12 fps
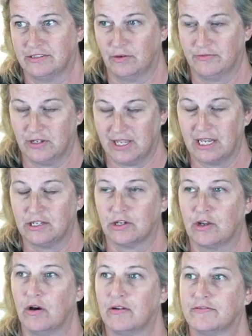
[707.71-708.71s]
so if you get your
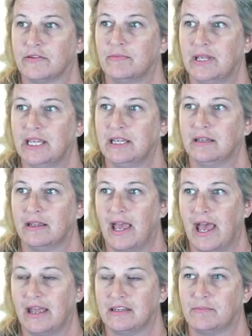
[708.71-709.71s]
code from me,
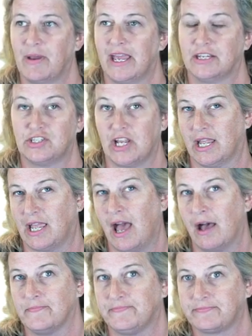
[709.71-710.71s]
add to bag
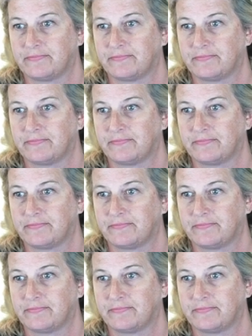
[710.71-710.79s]
checkout,